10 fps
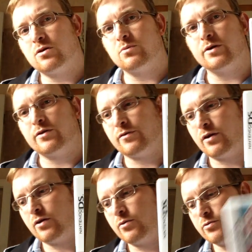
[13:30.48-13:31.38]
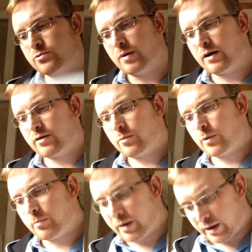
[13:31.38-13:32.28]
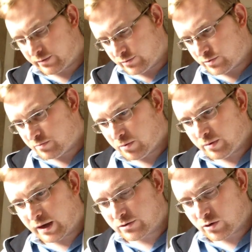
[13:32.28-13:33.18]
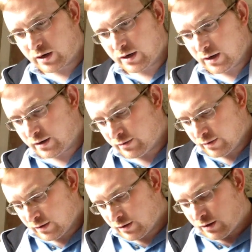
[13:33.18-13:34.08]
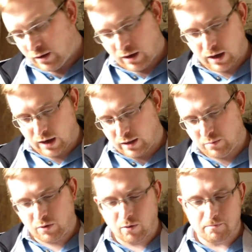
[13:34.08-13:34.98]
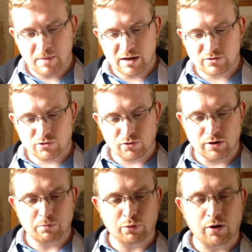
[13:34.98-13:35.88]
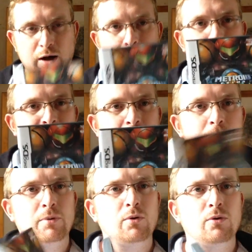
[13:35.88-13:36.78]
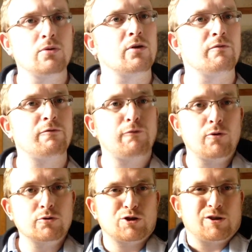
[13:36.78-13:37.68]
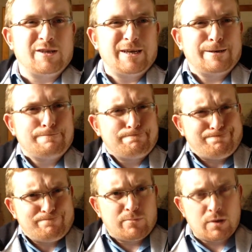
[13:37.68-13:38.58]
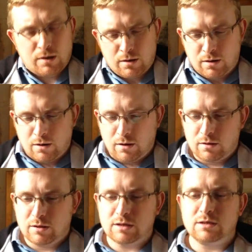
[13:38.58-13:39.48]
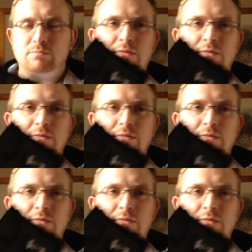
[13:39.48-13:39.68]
not worth a huge amount, a couple of £, probably get traded in. Then we've got Metroid Prime Pinball. Unfortunately, this is